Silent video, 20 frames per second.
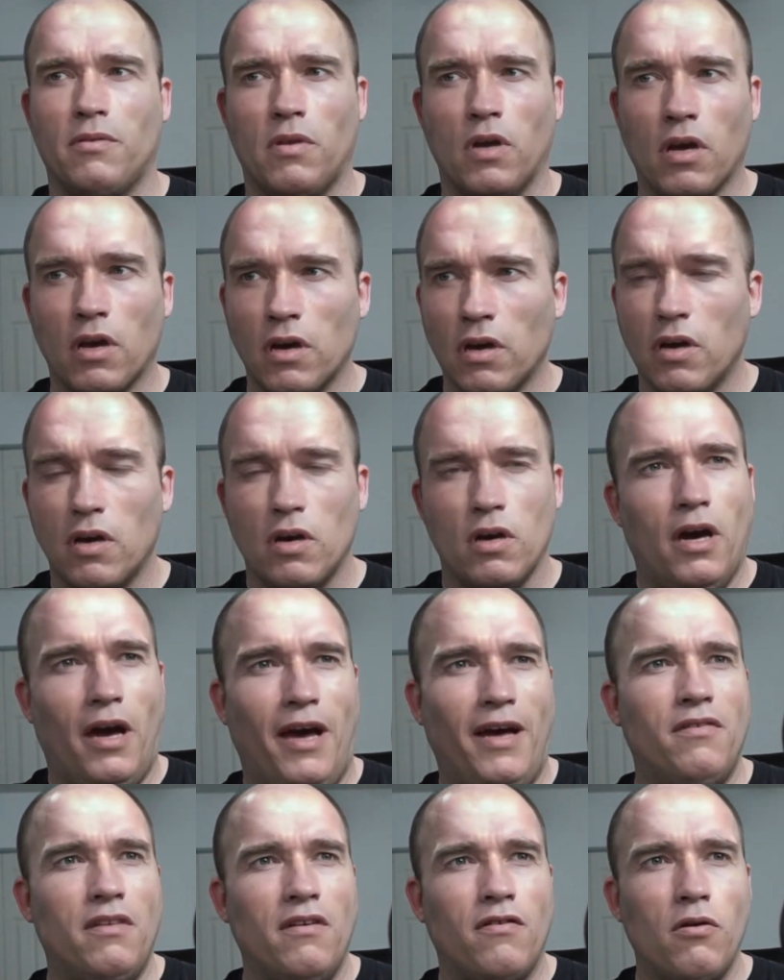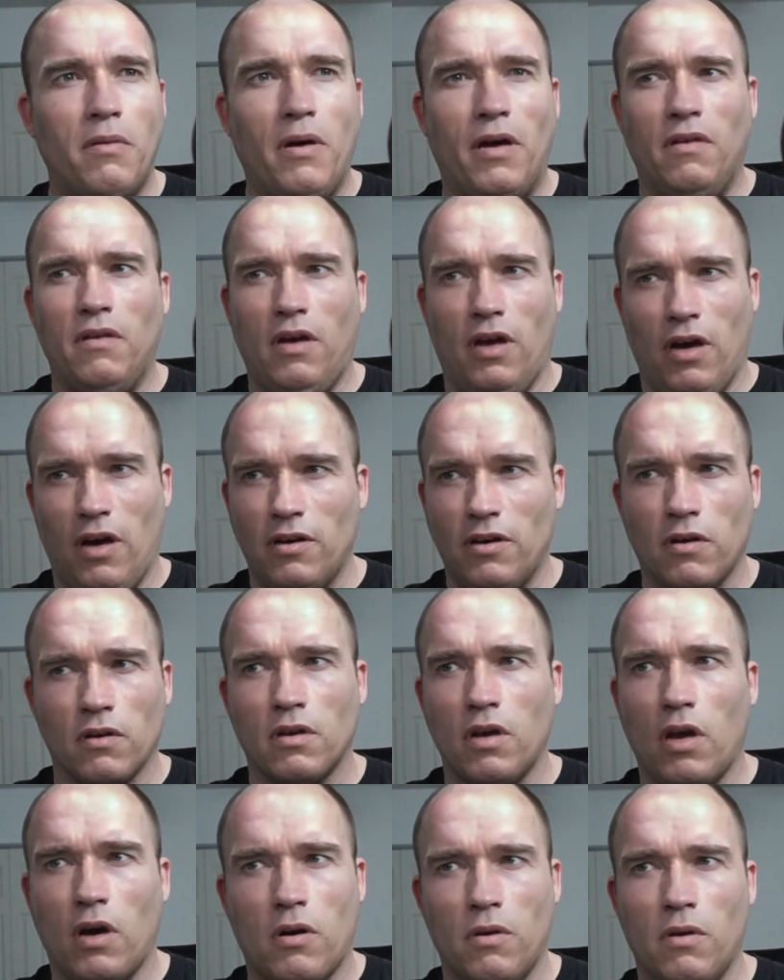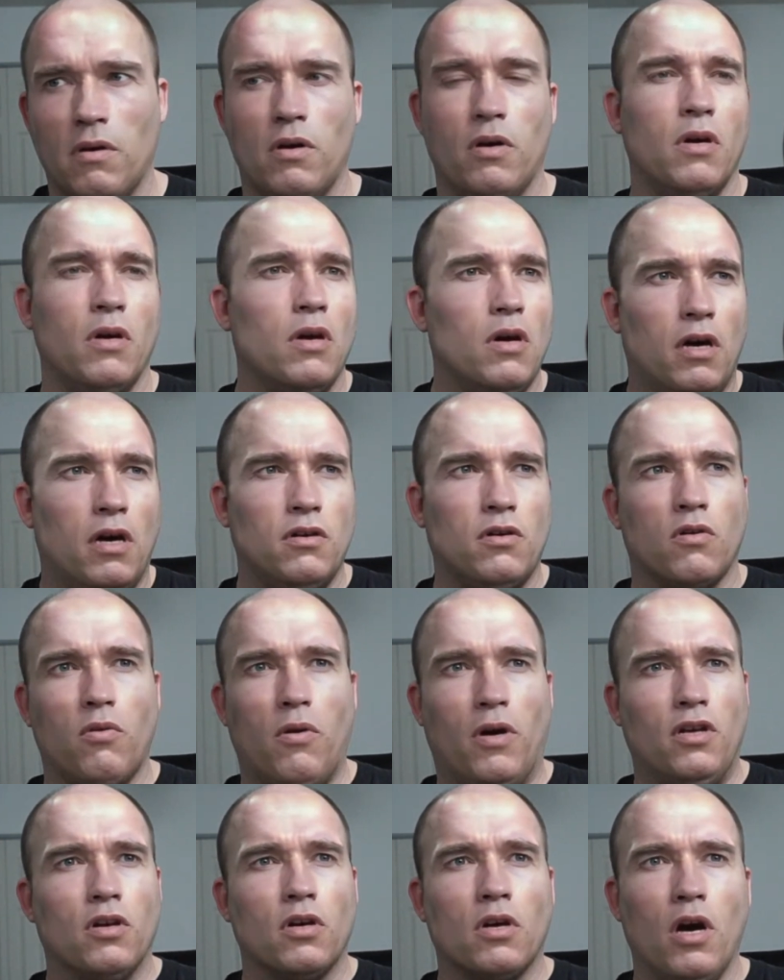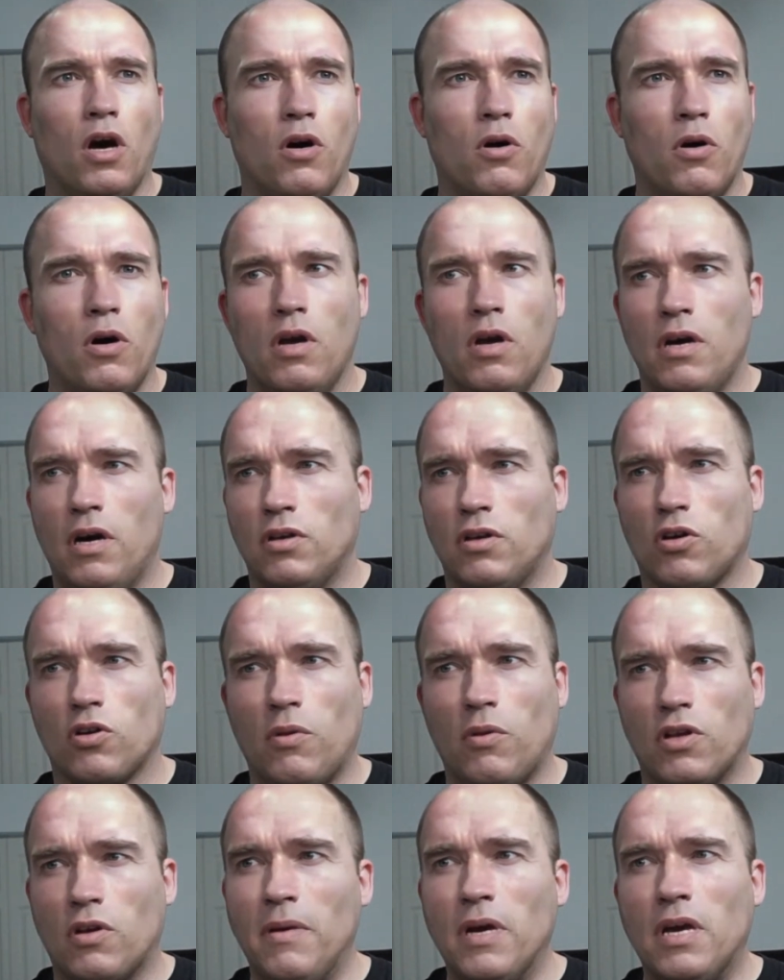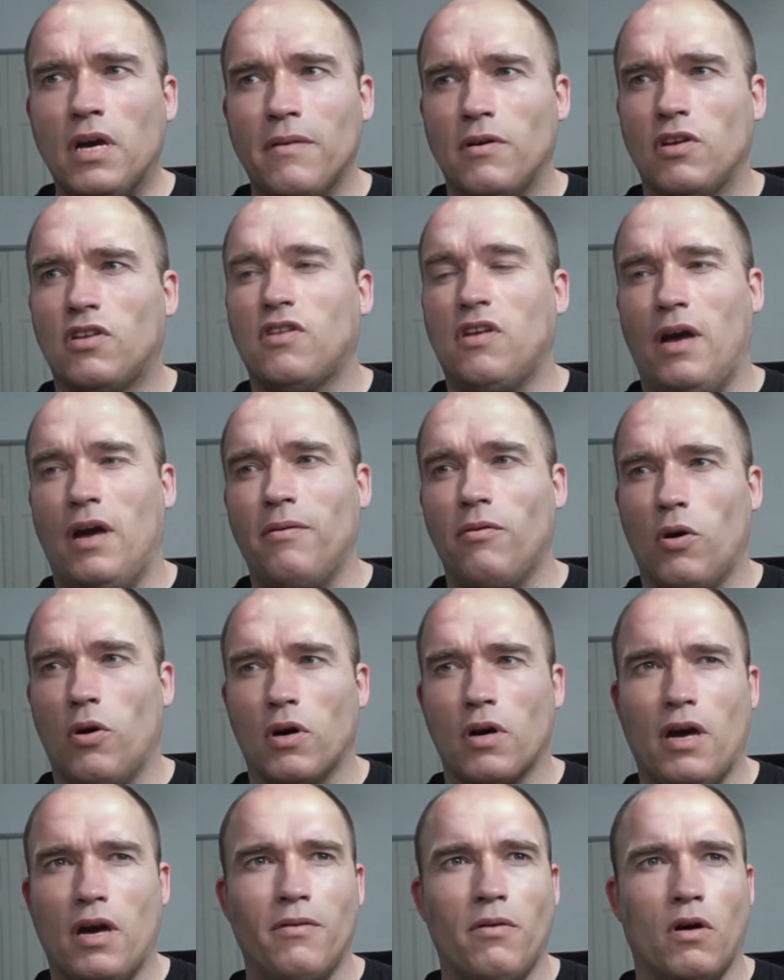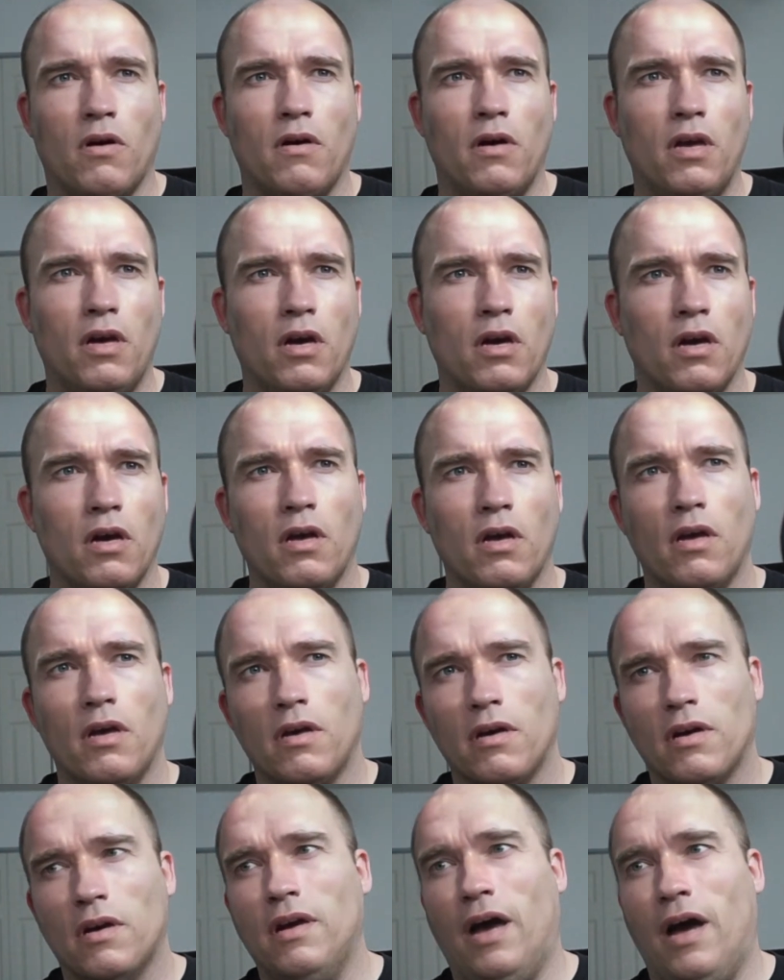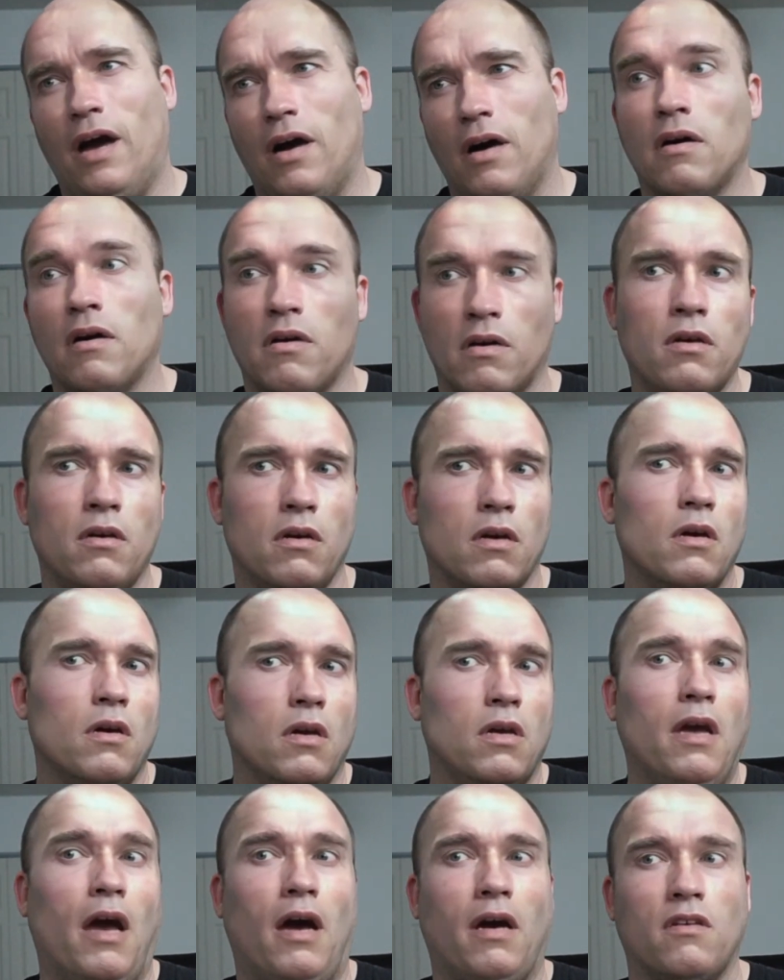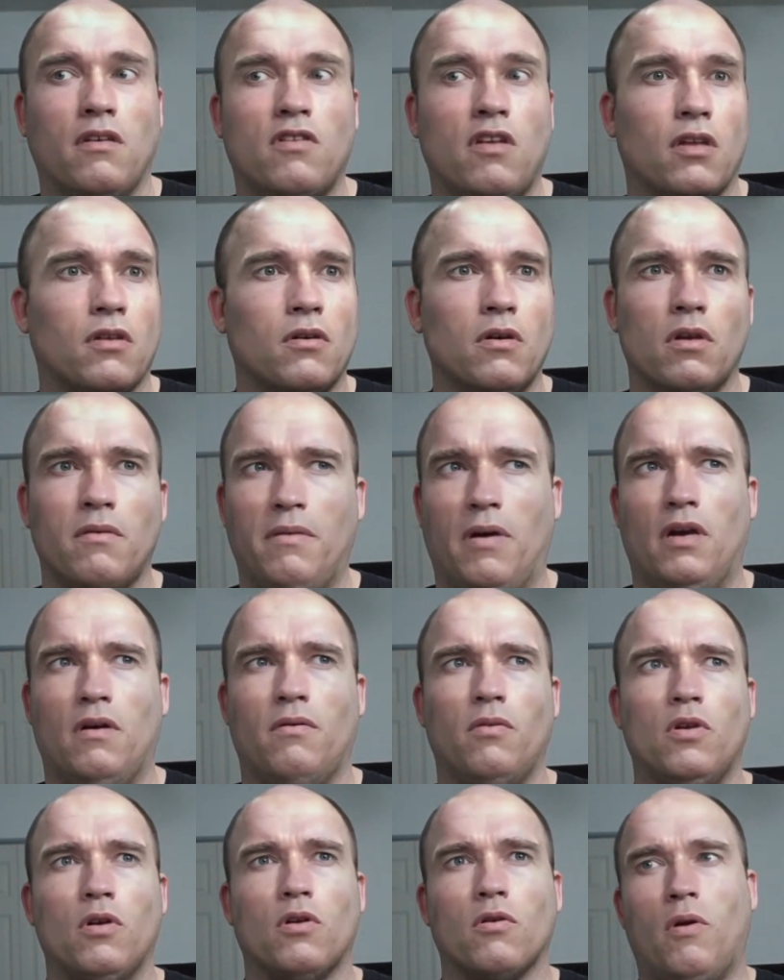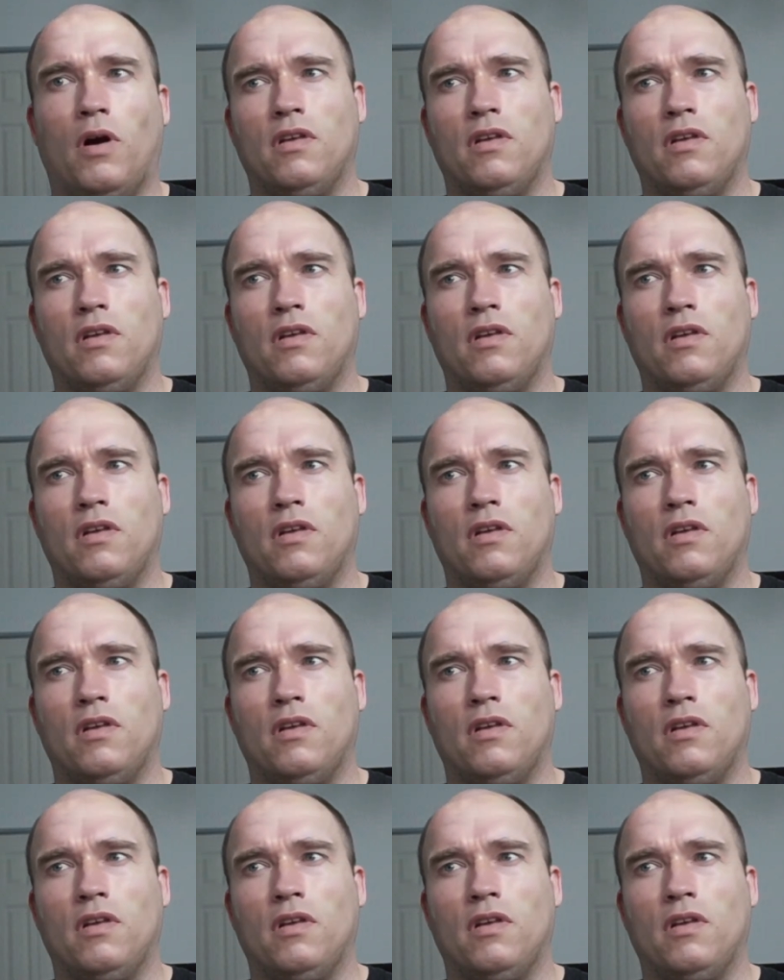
I've never been there. I don't know. I don't want to go. I don't want to become a cyborg. I'm already, yeah, yeah. It's not good, man. We don't want that.